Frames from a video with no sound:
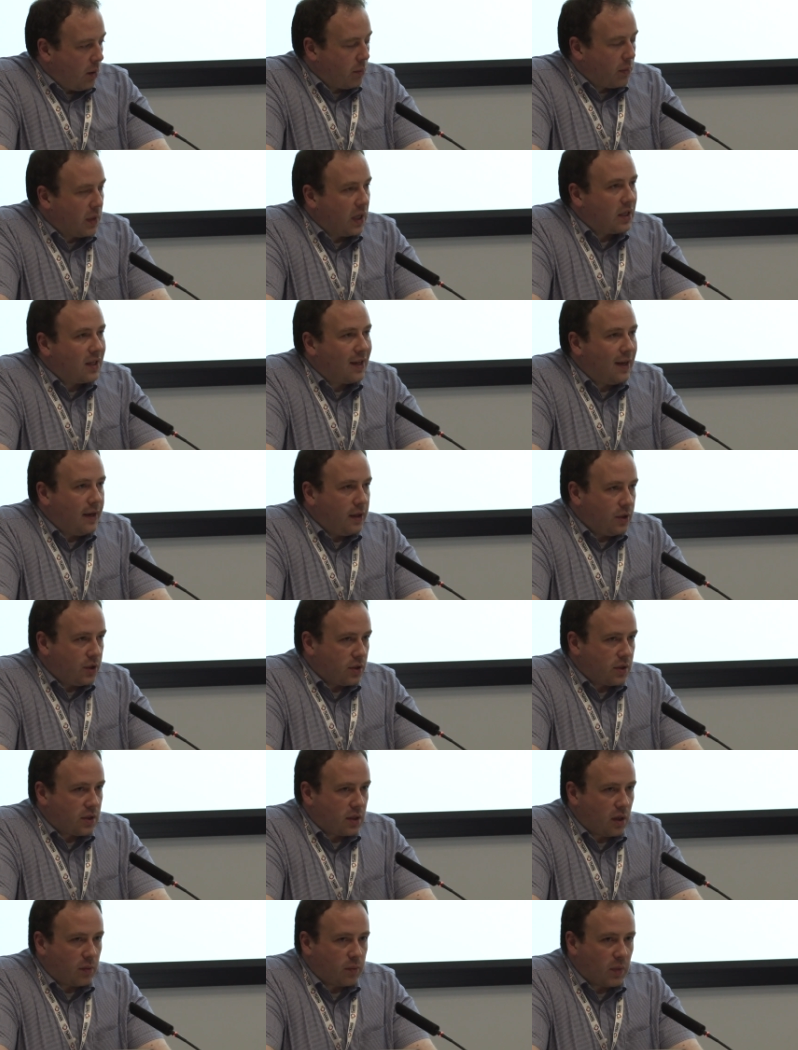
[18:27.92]

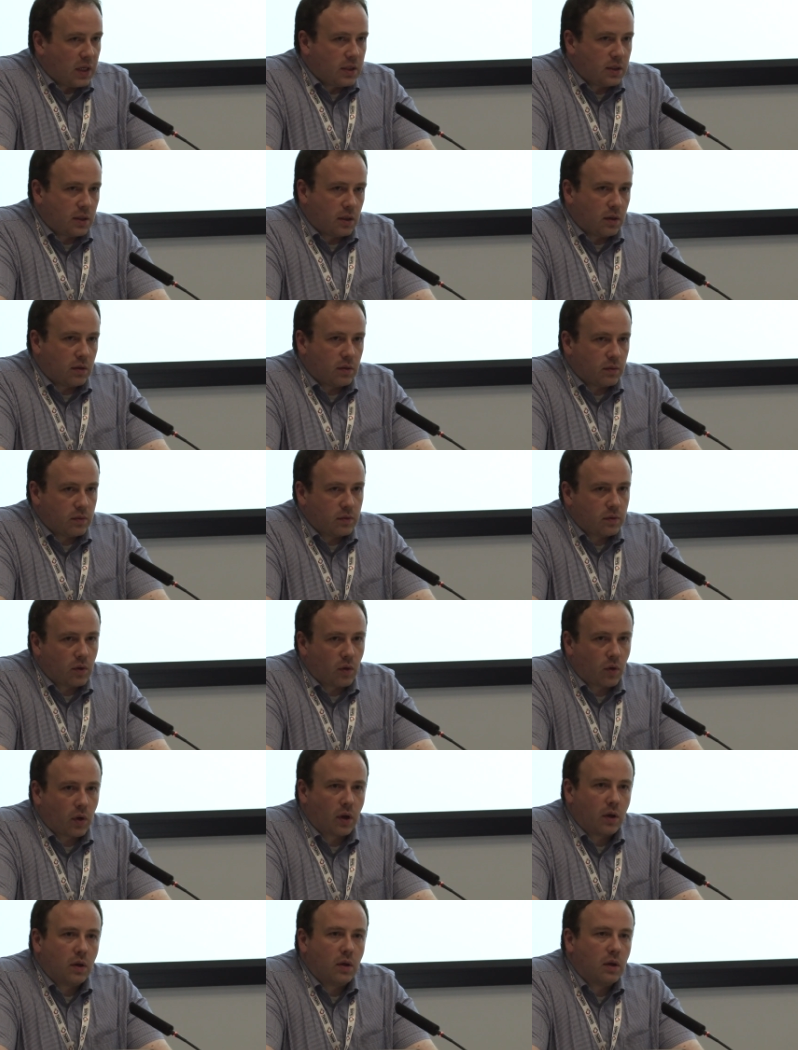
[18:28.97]
Medications get messy,
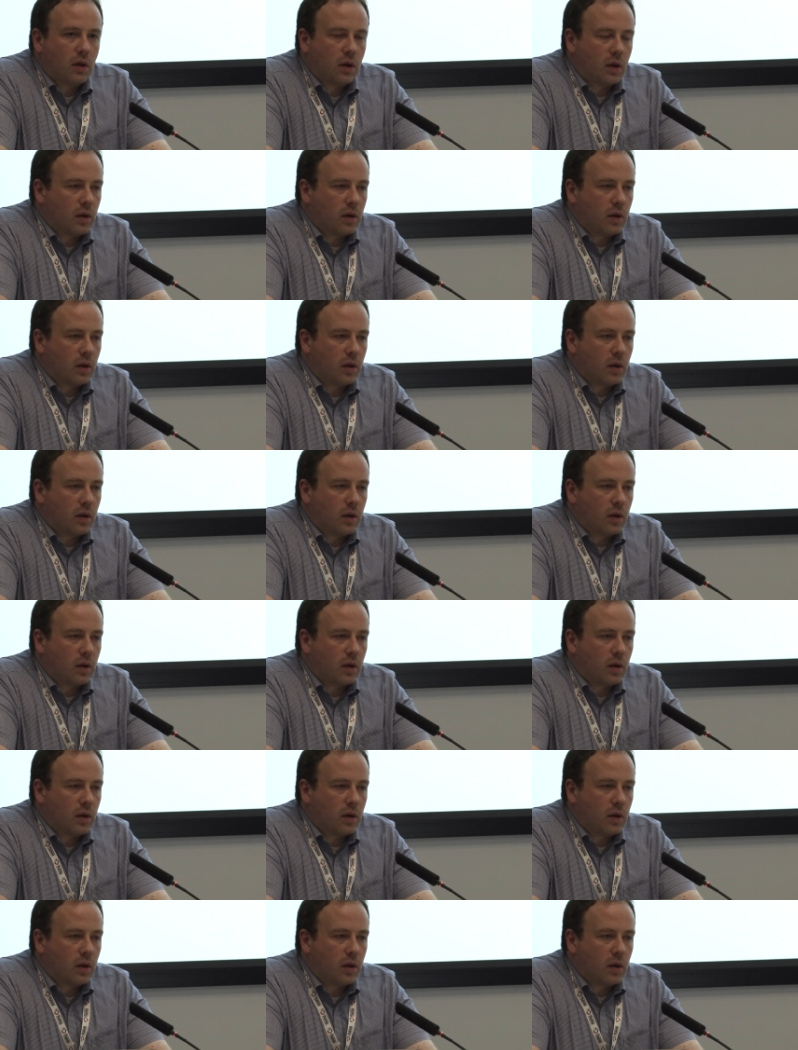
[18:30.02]
okay?